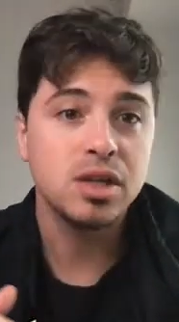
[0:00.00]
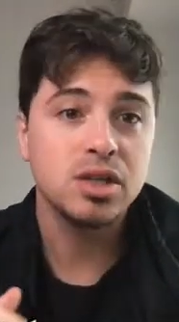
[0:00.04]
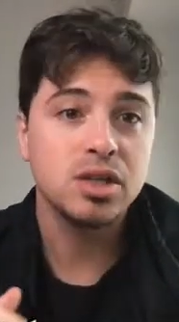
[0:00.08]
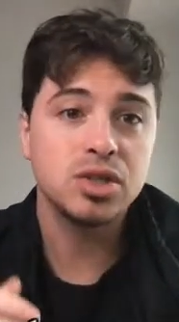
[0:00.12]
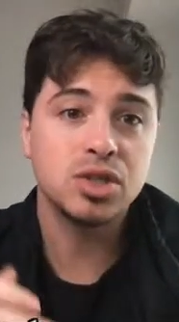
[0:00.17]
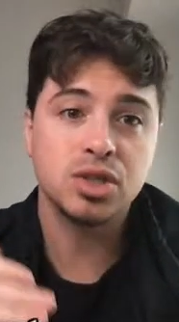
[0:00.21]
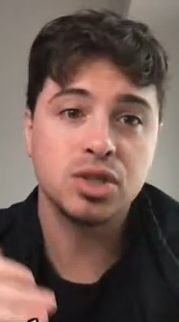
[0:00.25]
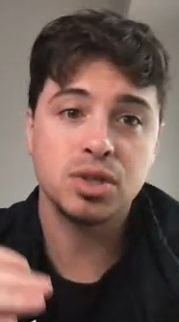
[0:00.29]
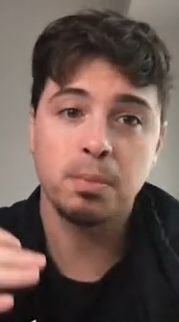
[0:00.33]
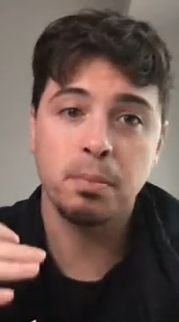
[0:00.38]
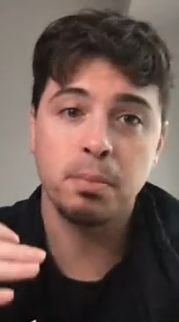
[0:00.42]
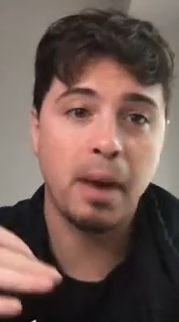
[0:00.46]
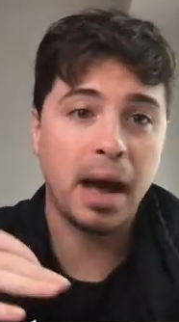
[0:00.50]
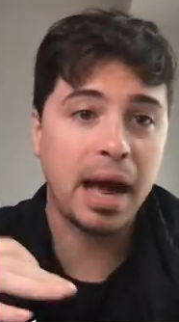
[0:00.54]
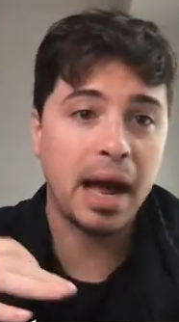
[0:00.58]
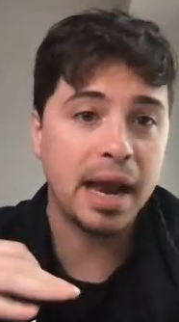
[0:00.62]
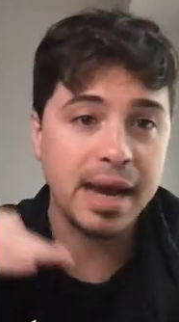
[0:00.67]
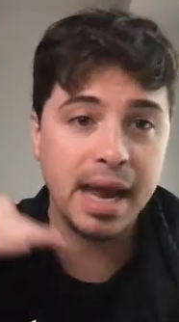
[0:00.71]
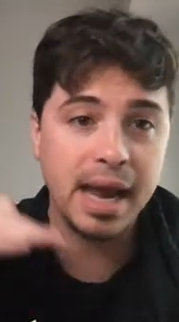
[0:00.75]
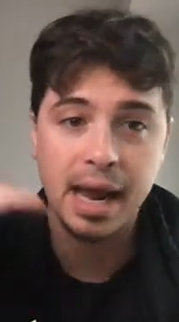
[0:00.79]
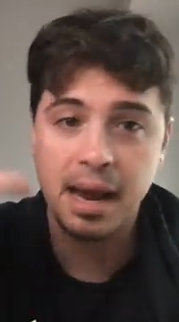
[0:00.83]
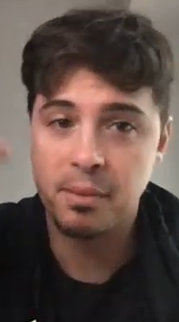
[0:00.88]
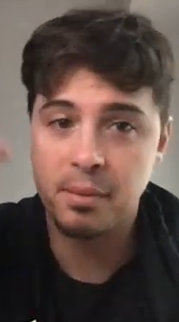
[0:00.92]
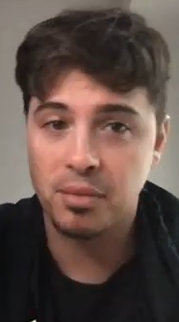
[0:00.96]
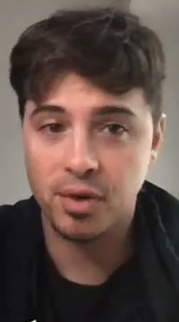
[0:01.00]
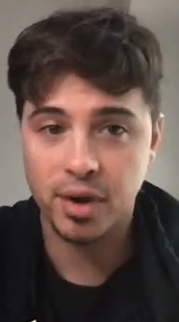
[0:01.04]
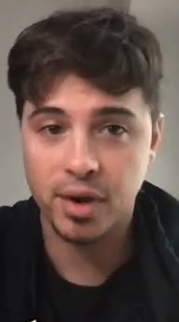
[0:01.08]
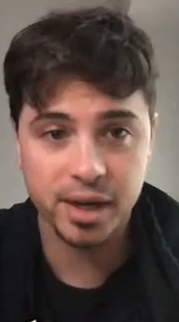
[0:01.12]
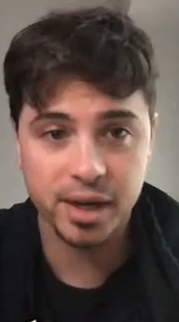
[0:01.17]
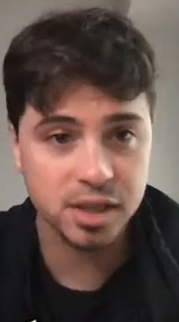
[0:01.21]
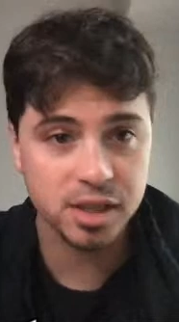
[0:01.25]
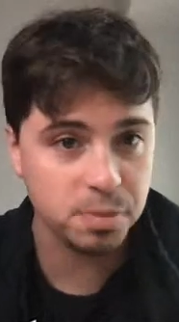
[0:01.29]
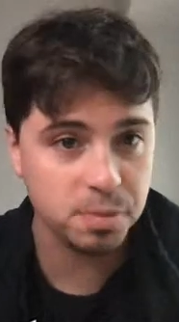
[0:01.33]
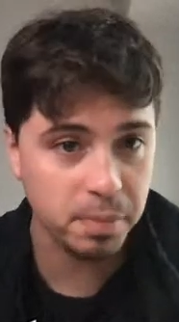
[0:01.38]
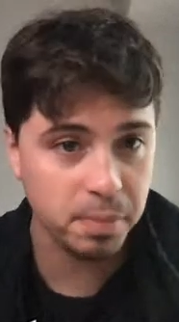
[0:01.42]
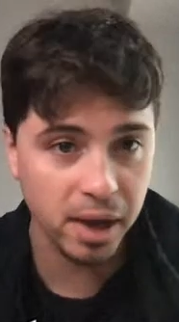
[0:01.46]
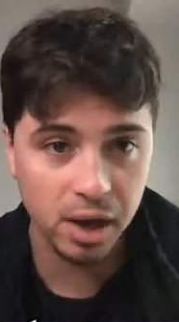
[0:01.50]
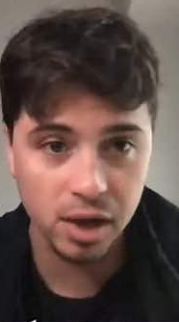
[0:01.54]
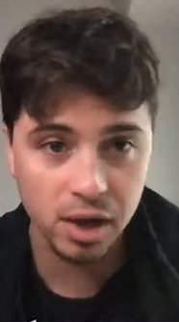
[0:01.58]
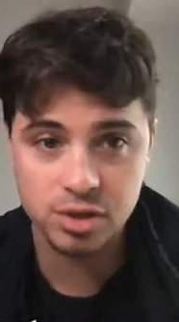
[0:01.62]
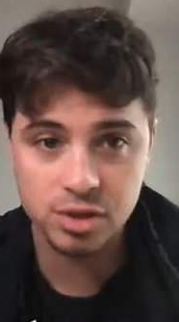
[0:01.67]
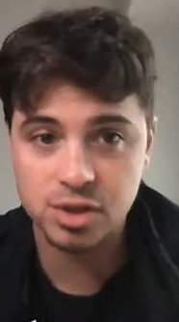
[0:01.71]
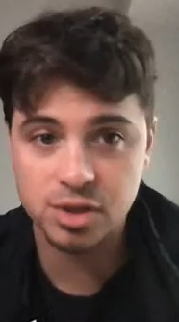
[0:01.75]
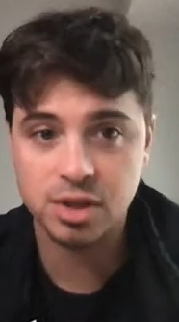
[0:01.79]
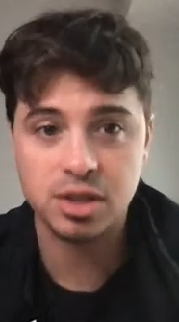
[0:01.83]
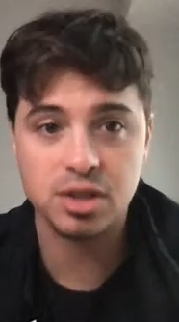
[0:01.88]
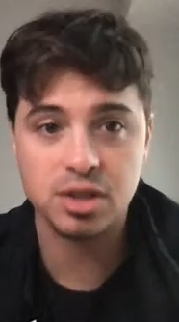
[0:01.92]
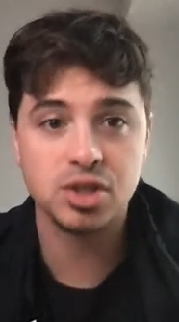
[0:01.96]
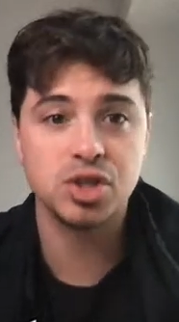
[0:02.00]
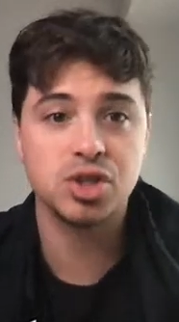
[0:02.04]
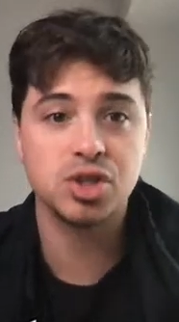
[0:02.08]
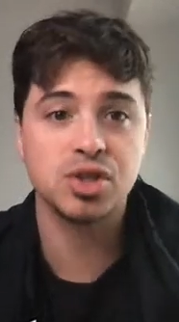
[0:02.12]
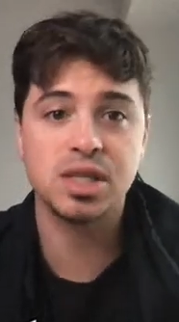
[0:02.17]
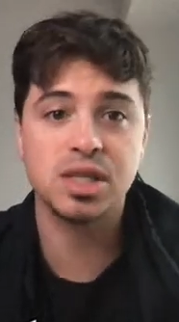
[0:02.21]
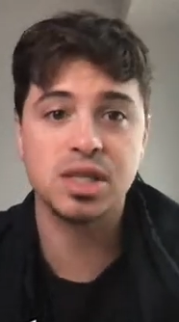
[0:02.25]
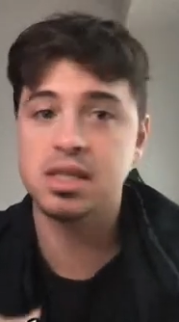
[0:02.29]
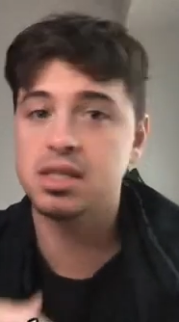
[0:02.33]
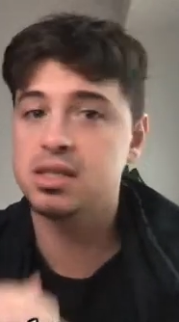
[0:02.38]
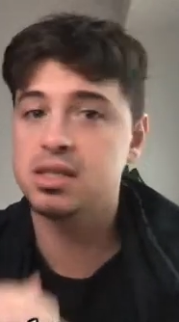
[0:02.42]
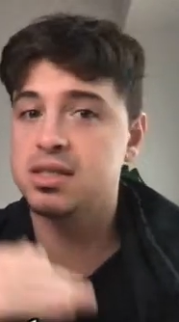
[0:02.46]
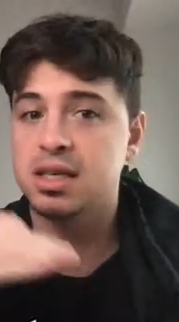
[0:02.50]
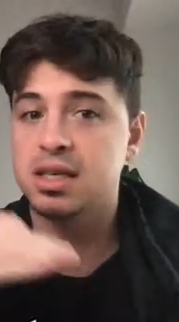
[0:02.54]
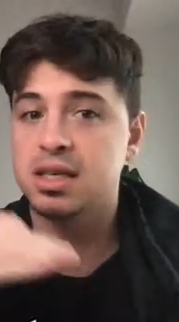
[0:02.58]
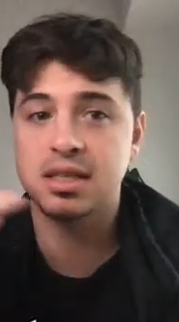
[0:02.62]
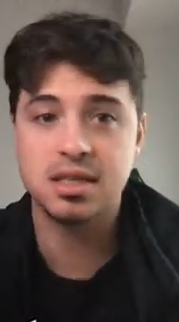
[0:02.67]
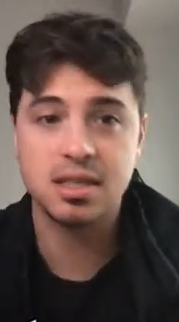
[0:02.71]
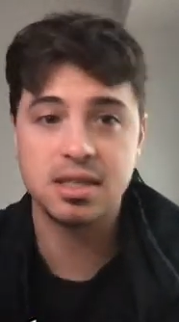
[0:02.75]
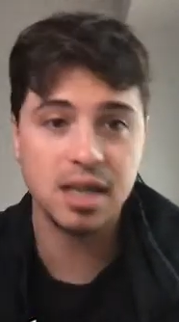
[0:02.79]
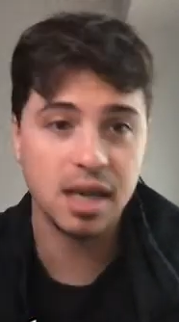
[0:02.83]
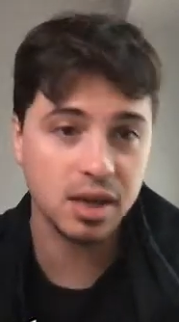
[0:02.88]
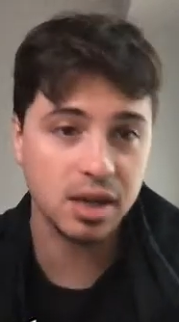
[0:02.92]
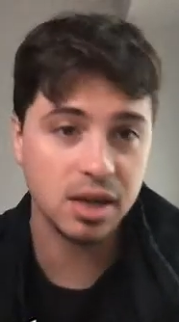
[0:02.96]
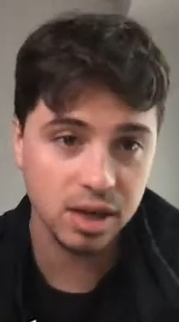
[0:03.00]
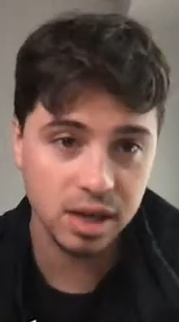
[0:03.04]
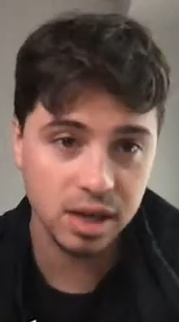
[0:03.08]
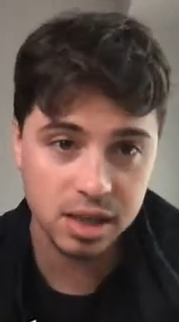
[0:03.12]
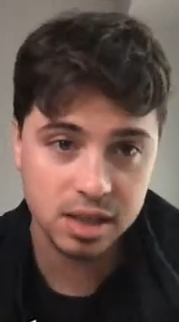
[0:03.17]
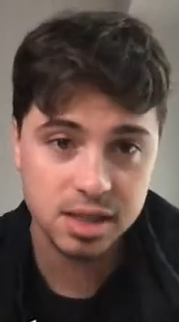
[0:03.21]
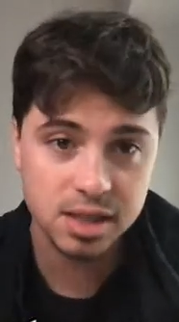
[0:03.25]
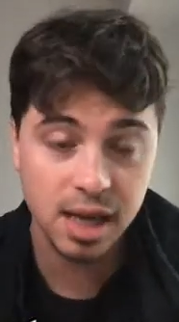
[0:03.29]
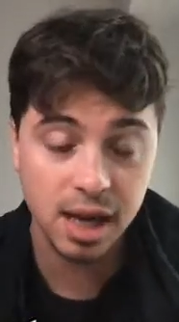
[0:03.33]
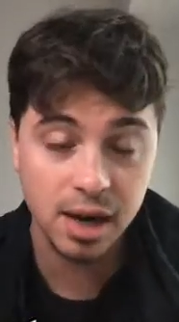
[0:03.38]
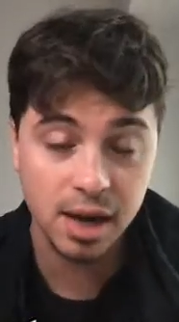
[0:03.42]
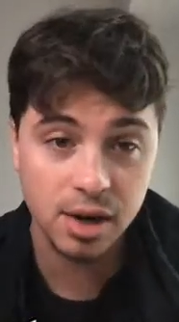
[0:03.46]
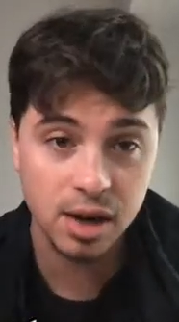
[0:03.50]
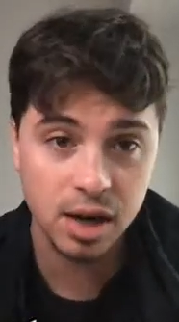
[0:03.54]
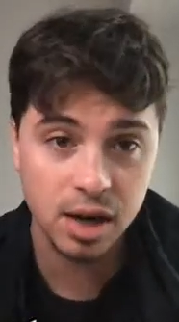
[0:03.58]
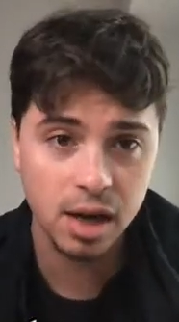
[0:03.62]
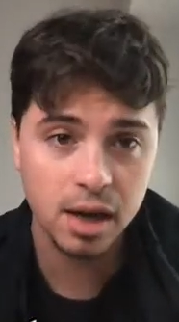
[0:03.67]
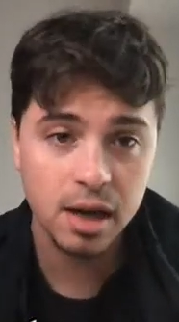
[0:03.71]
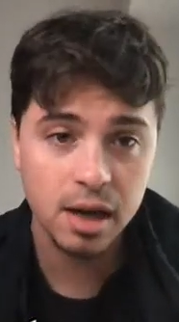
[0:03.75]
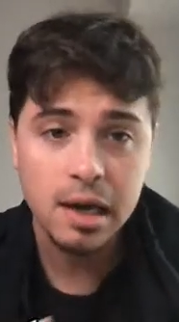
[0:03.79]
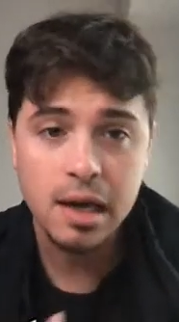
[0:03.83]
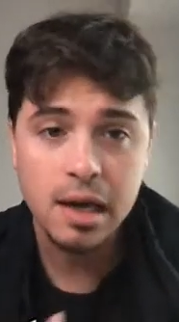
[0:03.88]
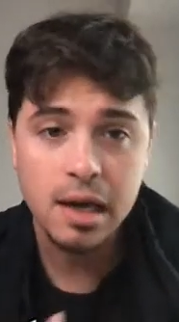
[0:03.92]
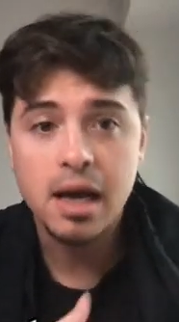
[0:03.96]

She, my name rings bells in the streets, etc., etc.